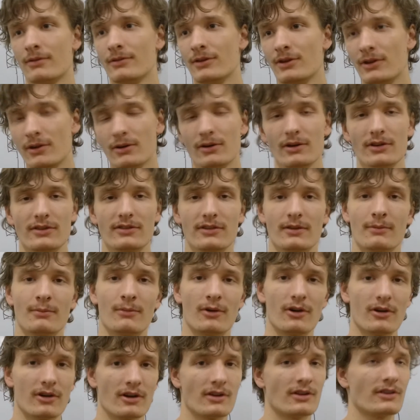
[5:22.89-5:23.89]
newest and
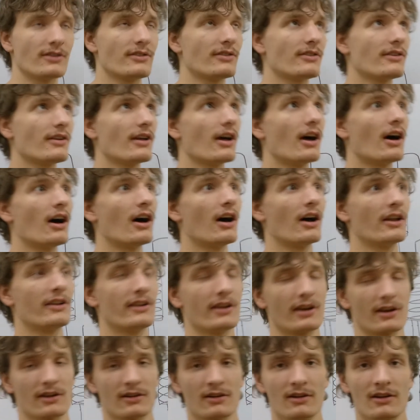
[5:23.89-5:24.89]
modest
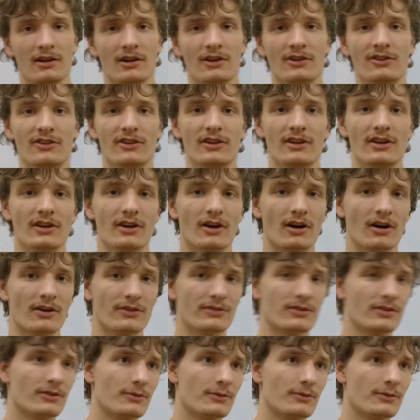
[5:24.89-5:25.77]
technology of